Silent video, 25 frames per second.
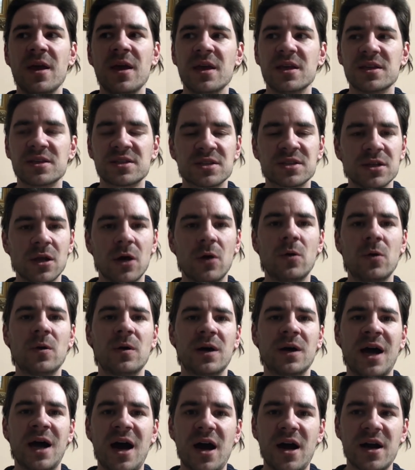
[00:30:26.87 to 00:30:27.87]
slow
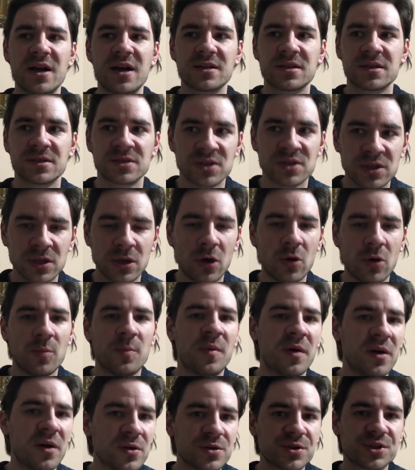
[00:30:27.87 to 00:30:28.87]
hard slow
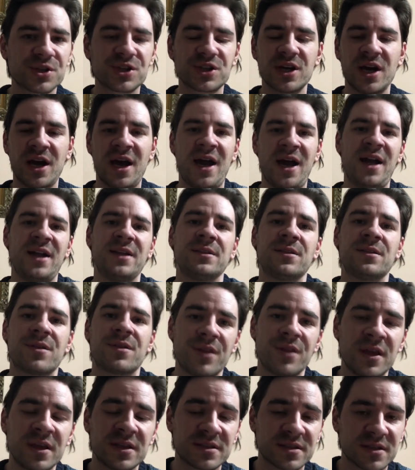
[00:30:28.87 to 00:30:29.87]
push and
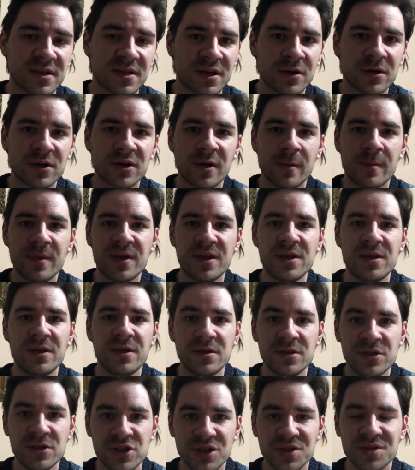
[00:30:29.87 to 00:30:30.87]
things are gonna be
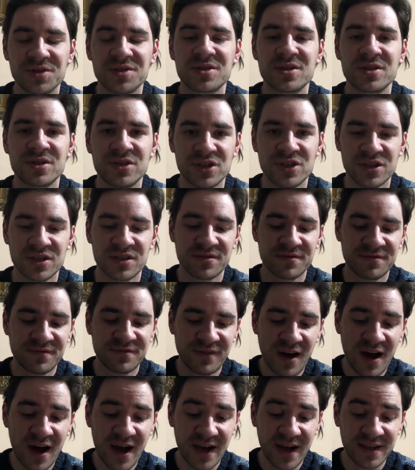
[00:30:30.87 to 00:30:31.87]
just just
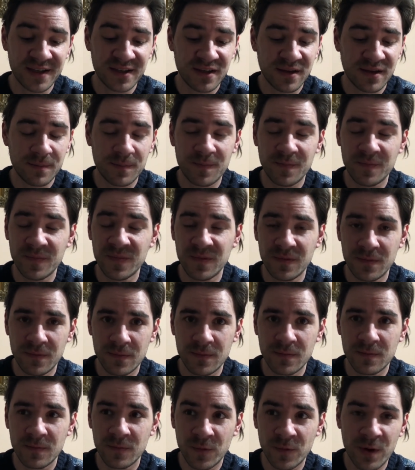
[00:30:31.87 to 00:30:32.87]
fine the,
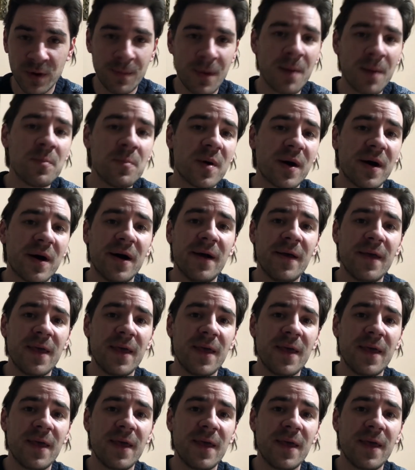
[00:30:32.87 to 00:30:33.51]
remember